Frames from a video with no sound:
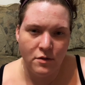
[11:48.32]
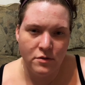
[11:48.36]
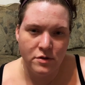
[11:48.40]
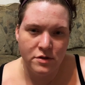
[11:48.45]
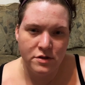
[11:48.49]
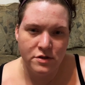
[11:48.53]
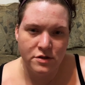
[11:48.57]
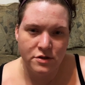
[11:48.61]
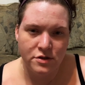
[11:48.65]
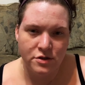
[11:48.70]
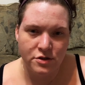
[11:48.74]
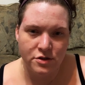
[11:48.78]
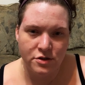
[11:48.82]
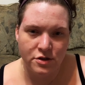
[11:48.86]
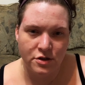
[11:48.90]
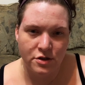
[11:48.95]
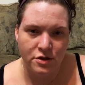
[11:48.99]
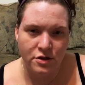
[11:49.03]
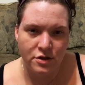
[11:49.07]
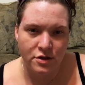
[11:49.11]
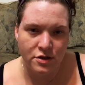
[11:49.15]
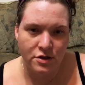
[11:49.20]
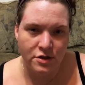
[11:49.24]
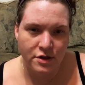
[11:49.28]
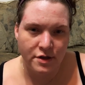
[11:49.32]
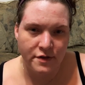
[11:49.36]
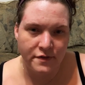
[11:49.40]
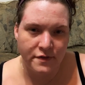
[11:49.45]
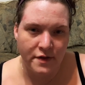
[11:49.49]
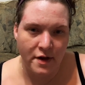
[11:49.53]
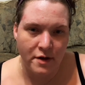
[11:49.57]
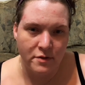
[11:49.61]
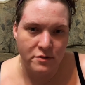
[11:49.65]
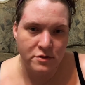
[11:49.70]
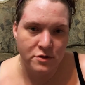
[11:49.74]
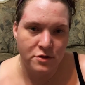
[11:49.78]
I wasn't sure
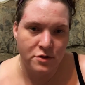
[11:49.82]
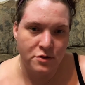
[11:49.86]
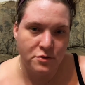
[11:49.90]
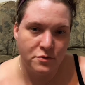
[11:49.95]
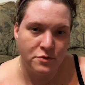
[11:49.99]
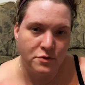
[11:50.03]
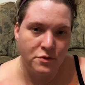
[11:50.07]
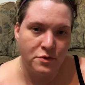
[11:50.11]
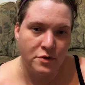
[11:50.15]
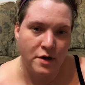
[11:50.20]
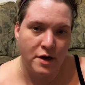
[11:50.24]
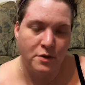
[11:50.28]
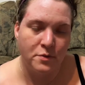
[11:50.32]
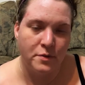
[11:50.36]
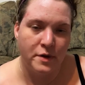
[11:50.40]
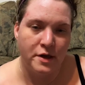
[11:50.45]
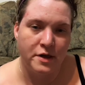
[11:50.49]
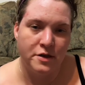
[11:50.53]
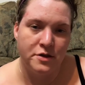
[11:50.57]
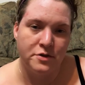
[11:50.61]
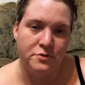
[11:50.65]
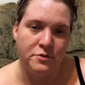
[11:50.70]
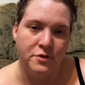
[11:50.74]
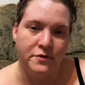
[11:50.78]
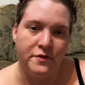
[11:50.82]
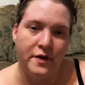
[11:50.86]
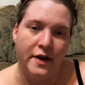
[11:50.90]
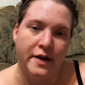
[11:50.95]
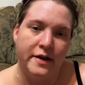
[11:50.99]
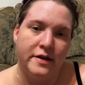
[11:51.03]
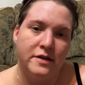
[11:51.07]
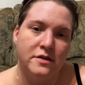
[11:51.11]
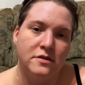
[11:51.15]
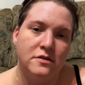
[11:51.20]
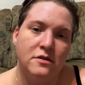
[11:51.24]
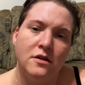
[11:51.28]
if that was a correct way to
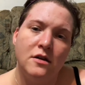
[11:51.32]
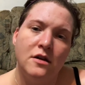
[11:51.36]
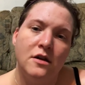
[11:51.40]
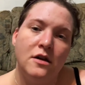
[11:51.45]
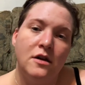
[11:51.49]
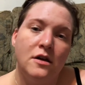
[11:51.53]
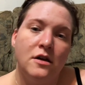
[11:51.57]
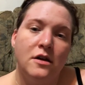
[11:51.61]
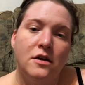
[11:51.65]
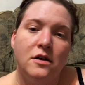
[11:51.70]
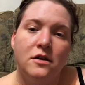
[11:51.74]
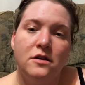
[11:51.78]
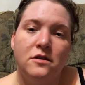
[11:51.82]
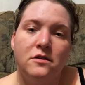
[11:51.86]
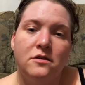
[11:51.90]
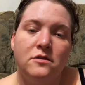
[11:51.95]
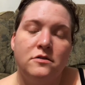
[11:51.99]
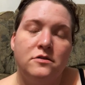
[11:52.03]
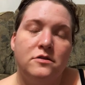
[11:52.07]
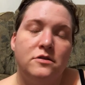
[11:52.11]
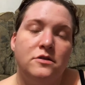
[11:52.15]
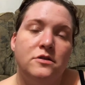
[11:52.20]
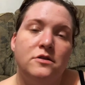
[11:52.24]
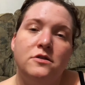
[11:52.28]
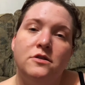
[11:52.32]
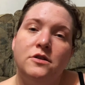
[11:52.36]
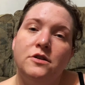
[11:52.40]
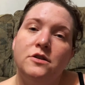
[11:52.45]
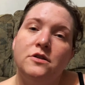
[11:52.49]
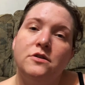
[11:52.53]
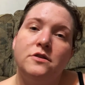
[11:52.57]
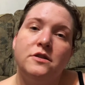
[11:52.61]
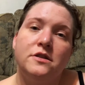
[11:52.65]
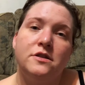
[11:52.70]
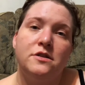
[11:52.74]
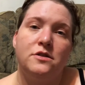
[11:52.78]
revise.
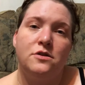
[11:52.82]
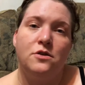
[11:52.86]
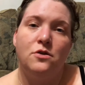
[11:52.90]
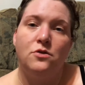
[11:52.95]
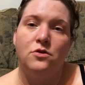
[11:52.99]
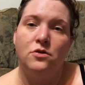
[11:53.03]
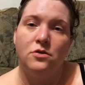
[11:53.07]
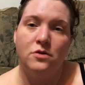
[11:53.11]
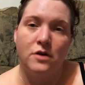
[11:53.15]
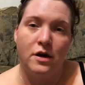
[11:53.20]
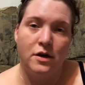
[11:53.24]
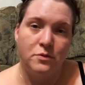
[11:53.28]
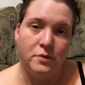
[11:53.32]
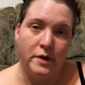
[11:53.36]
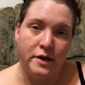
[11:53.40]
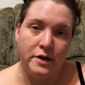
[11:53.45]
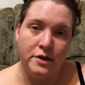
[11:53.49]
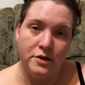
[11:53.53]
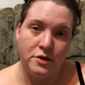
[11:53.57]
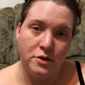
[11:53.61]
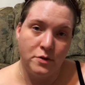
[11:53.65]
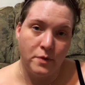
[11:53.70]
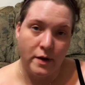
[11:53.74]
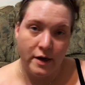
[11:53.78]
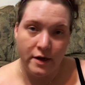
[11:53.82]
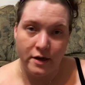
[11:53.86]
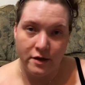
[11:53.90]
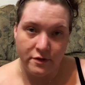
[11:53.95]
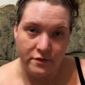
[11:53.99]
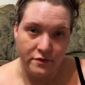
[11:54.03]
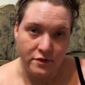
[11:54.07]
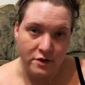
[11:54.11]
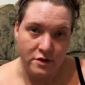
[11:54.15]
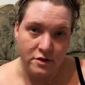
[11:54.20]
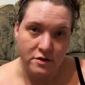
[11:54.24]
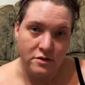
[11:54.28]
There is no correct way to do any
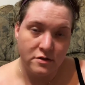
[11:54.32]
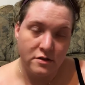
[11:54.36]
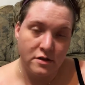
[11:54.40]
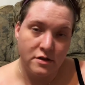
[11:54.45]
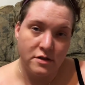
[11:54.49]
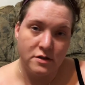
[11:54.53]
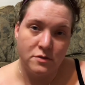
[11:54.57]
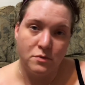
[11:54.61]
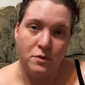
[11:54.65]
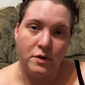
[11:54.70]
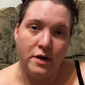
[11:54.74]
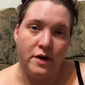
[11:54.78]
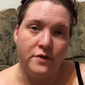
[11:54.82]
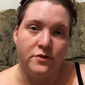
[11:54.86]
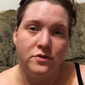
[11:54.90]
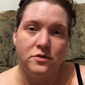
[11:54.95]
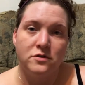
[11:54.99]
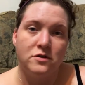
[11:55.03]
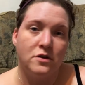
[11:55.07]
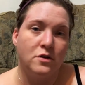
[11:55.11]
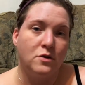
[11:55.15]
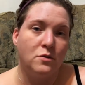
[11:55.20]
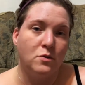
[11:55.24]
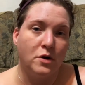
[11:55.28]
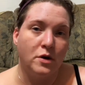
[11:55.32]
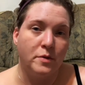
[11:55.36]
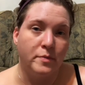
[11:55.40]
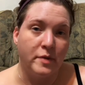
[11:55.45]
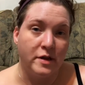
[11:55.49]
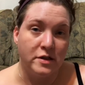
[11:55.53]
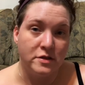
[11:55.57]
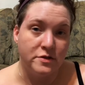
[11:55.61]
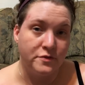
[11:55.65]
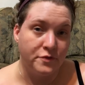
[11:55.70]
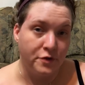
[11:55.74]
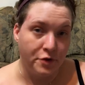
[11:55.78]
of this. It's whatever's going to
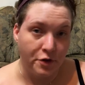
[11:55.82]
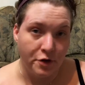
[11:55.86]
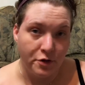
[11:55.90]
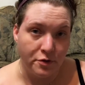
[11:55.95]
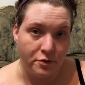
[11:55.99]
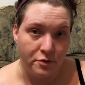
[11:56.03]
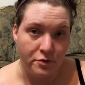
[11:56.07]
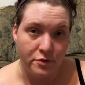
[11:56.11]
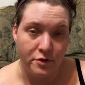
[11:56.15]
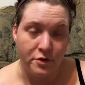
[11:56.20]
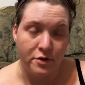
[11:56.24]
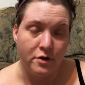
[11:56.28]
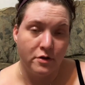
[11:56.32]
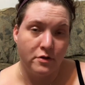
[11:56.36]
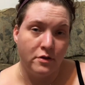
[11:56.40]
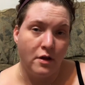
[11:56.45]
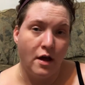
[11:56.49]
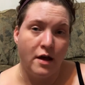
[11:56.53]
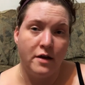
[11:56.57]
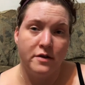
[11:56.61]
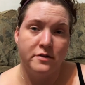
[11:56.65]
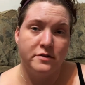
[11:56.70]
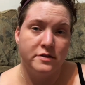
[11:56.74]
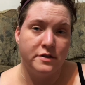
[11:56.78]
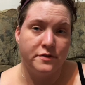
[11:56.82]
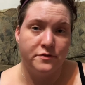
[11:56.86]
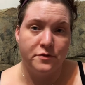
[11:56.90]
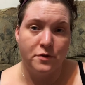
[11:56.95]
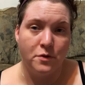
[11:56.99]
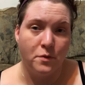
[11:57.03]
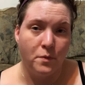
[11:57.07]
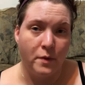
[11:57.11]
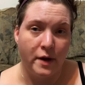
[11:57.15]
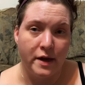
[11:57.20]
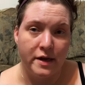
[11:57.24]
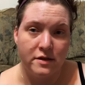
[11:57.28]
work best for you. There are a lot of
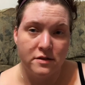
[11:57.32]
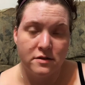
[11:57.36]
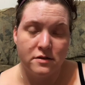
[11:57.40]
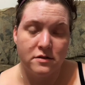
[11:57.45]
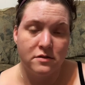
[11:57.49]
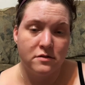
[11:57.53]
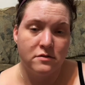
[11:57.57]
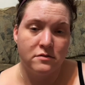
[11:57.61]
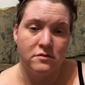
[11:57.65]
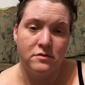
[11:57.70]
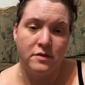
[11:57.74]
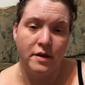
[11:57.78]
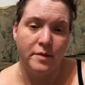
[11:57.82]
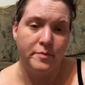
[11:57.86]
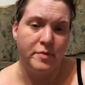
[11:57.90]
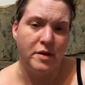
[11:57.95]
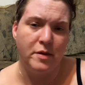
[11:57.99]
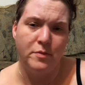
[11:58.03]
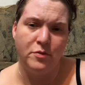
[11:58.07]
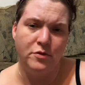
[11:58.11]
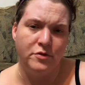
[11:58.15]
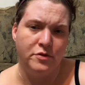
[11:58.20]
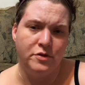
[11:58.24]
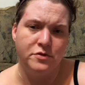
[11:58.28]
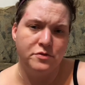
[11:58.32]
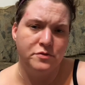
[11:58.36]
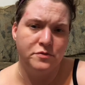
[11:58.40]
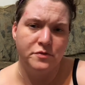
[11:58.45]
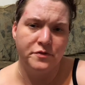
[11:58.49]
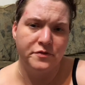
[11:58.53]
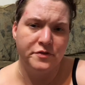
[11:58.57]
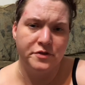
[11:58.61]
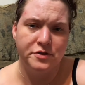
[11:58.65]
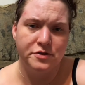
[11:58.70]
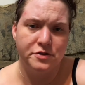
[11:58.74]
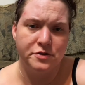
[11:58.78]
different ways that people use
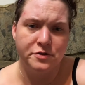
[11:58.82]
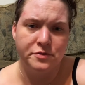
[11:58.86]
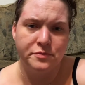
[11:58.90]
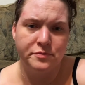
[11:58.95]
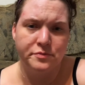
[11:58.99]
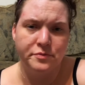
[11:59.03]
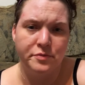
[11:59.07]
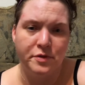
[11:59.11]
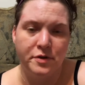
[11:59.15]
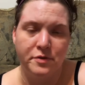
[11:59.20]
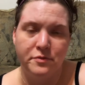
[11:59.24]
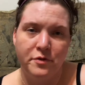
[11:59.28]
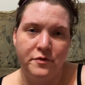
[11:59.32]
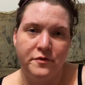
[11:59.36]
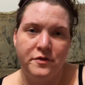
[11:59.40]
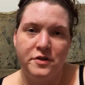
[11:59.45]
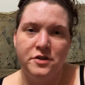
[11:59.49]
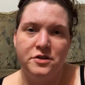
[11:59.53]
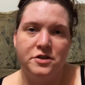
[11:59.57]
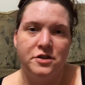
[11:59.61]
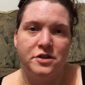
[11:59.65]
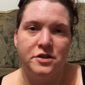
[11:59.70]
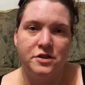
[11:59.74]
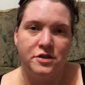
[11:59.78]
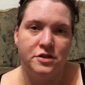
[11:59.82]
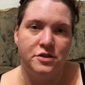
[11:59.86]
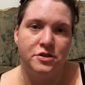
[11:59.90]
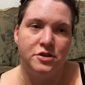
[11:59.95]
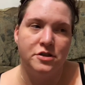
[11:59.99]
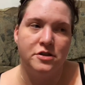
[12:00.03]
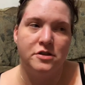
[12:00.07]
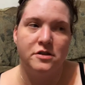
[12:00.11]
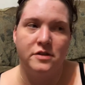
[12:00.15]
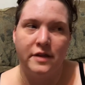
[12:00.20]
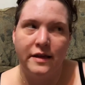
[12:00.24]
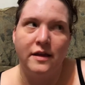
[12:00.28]
revision, but revision is
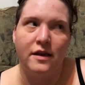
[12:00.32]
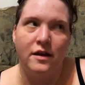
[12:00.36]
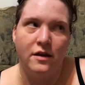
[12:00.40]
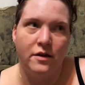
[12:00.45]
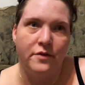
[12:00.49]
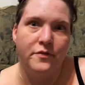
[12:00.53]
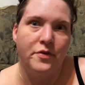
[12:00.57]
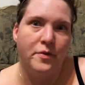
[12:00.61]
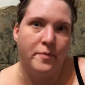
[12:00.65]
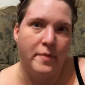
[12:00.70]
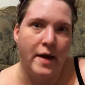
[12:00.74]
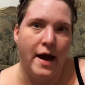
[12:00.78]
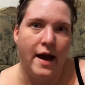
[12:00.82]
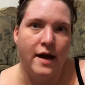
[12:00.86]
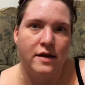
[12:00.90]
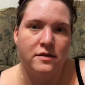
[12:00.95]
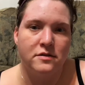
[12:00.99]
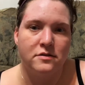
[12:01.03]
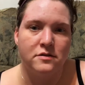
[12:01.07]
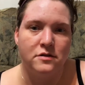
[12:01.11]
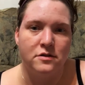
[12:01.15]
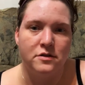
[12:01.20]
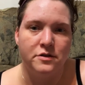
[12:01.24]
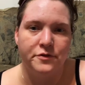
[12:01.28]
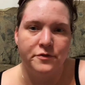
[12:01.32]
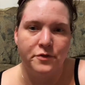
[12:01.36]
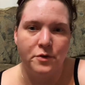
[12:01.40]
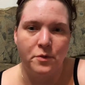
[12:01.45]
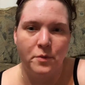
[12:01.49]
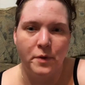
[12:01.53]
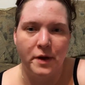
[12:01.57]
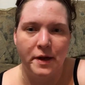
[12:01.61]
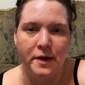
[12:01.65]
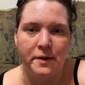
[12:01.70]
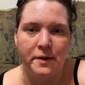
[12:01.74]
just thinking of the past in a different